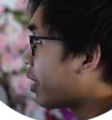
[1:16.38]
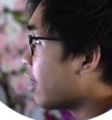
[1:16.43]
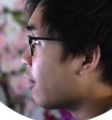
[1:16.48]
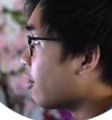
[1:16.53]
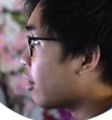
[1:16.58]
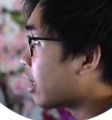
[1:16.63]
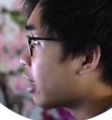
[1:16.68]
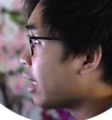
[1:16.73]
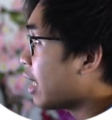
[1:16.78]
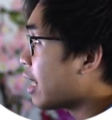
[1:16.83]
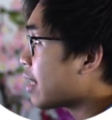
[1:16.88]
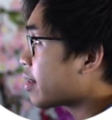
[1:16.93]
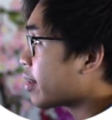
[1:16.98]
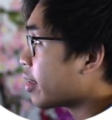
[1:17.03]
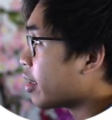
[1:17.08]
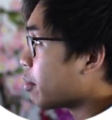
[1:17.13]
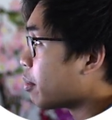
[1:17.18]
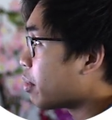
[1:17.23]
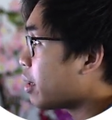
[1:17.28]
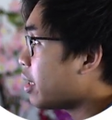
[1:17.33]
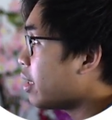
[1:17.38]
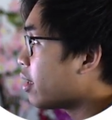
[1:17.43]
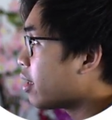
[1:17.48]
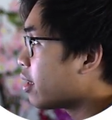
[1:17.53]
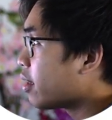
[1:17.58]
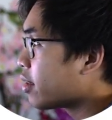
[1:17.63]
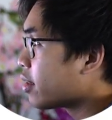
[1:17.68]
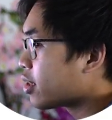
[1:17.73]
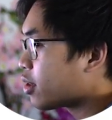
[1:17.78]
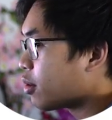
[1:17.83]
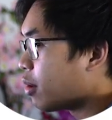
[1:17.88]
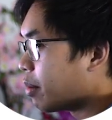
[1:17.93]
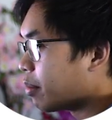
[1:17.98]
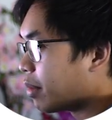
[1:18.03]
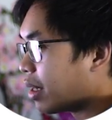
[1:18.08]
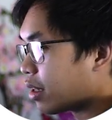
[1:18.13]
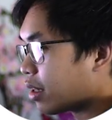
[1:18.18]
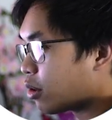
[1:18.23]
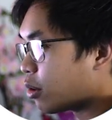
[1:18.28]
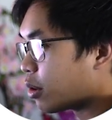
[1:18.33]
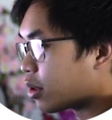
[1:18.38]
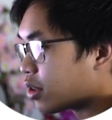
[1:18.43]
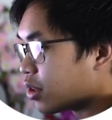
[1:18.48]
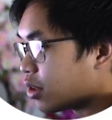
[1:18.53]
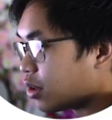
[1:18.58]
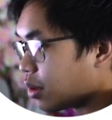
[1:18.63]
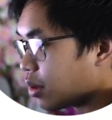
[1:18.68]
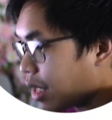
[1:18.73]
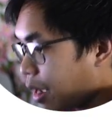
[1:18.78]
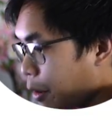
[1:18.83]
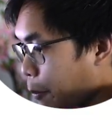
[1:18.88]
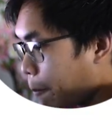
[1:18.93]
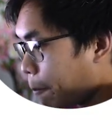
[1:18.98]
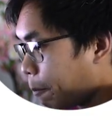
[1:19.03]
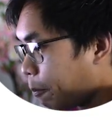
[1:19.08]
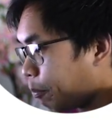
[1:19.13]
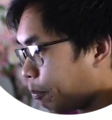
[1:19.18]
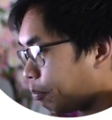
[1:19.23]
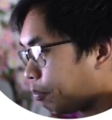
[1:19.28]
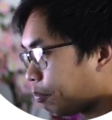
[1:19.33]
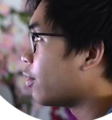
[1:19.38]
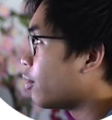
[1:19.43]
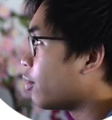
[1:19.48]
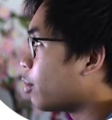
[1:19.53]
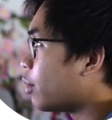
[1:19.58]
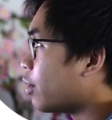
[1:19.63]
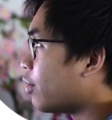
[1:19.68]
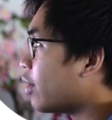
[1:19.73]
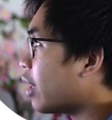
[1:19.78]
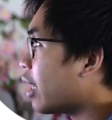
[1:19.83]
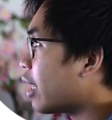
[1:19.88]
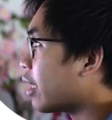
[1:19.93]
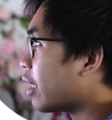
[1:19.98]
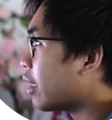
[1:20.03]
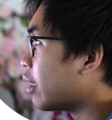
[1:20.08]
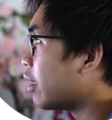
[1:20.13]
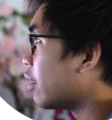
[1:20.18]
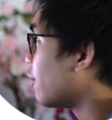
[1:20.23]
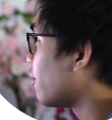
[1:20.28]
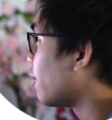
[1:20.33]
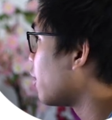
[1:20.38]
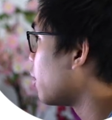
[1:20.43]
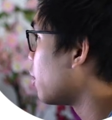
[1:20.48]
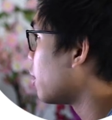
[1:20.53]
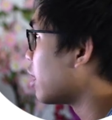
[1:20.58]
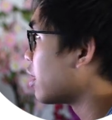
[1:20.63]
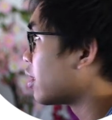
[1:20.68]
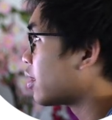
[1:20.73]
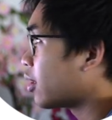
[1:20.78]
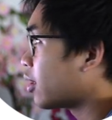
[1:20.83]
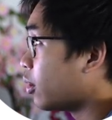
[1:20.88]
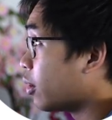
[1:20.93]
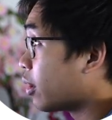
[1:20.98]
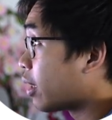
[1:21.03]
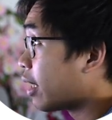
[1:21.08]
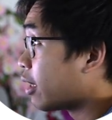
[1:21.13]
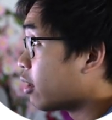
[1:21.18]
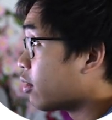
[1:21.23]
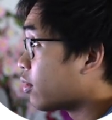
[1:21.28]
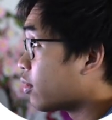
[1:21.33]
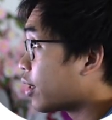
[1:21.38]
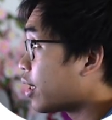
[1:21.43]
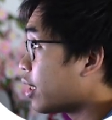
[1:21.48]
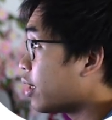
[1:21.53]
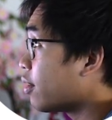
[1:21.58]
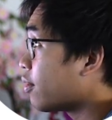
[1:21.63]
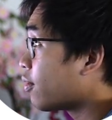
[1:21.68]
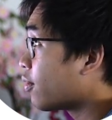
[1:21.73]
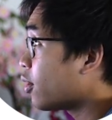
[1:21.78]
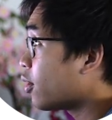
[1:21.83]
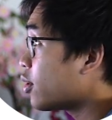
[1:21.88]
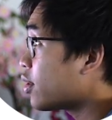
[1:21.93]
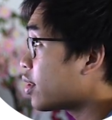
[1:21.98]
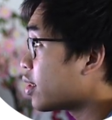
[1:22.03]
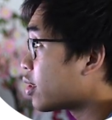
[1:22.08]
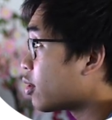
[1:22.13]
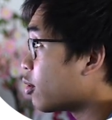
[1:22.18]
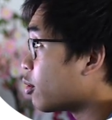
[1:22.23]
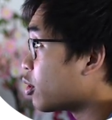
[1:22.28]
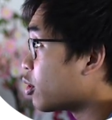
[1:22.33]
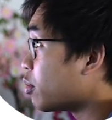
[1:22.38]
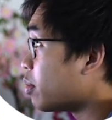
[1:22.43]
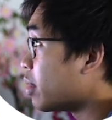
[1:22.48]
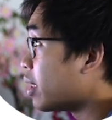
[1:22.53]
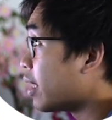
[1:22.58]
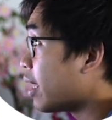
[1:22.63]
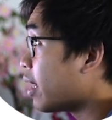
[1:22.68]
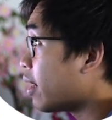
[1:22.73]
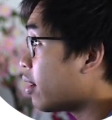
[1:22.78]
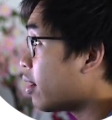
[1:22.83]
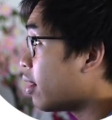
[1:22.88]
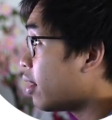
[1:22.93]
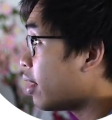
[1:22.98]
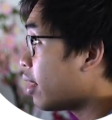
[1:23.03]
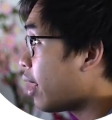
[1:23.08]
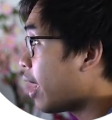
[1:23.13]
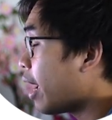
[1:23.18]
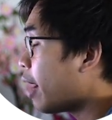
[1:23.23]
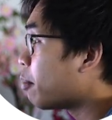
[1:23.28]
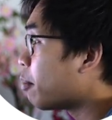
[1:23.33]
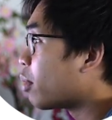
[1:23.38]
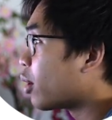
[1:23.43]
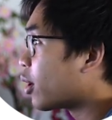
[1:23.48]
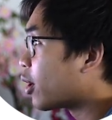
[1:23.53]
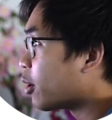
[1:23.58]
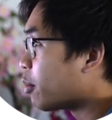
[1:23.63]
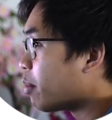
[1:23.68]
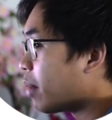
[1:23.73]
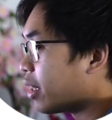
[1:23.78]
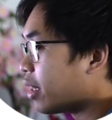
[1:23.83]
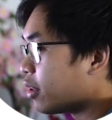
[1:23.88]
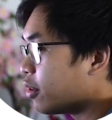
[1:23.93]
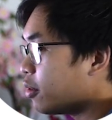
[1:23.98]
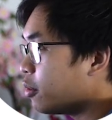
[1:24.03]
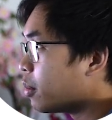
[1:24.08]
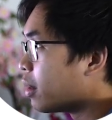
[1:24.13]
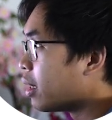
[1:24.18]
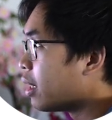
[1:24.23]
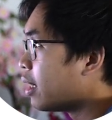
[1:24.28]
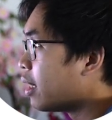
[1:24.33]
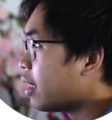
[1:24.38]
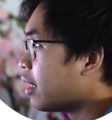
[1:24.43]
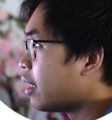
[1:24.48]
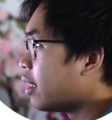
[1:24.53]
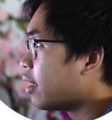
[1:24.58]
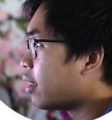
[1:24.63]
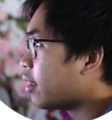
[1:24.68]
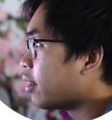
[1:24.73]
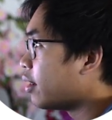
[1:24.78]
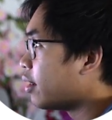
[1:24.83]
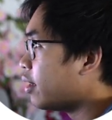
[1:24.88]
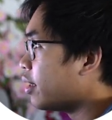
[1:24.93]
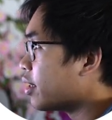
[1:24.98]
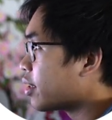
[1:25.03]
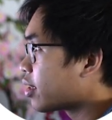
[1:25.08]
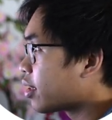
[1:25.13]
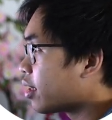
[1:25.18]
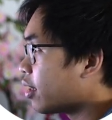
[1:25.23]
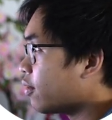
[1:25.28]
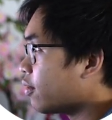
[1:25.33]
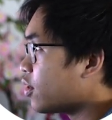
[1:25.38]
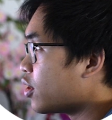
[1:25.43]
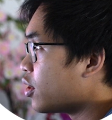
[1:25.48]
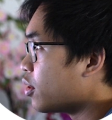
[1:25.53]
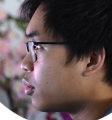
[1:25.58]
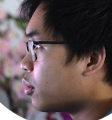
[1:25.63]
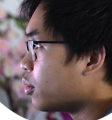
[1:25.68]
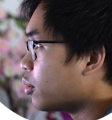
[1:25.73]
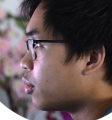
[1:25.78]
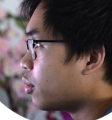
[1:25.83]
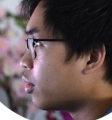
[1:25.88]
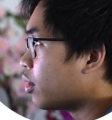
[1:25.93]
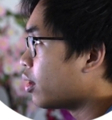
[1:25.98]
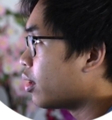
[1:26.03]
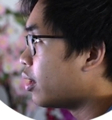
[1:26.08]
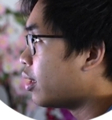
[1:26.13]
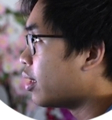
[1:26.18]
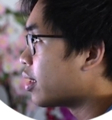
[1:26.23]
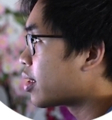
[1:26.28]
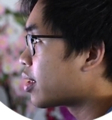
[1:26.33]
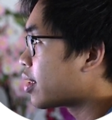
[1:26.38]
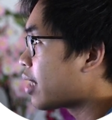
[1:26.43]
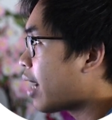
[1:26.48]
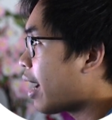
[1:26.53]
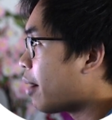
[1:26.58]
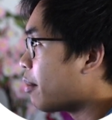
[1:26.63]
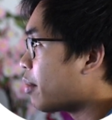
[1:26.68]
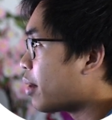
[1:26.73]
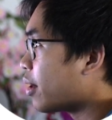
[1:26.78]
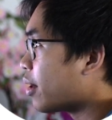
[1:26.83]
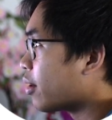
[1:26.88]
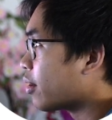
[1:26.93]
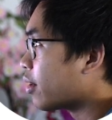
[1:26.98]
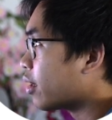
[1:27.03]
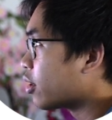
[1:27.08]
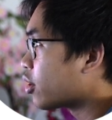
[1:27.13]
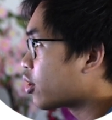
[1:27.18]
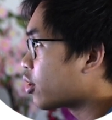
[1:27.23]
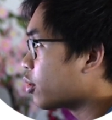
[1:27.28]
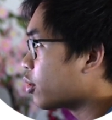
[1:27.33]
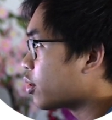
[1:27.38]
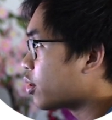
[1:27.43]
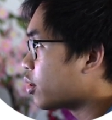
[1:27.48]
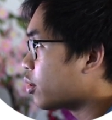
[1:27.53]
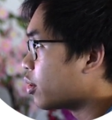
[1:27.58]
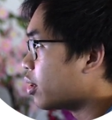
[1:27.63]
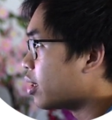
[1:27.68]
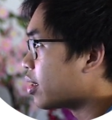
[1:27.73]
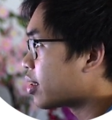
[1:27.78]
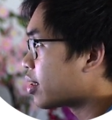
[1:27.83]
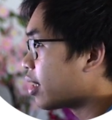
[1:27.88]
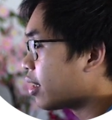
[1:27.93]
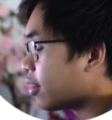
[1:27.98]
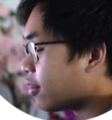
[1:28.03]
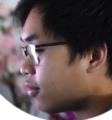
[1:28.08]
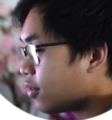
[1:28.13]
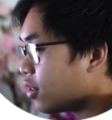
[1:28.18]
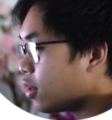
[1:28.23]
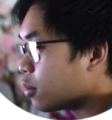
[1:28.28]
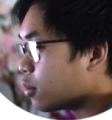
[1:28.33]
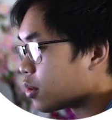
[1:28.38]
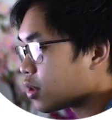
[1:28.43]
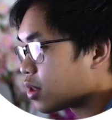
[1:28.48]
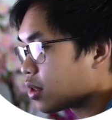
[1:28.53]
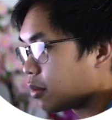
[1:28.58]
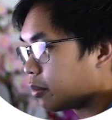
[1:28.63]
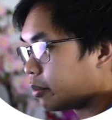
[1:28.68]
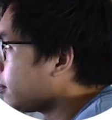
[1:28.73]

have a class set up here, so I'm not going to do that. We've got a few things to look at over here. First is going to be the hamburger menu. This gives you this tab here that shows you this set of views.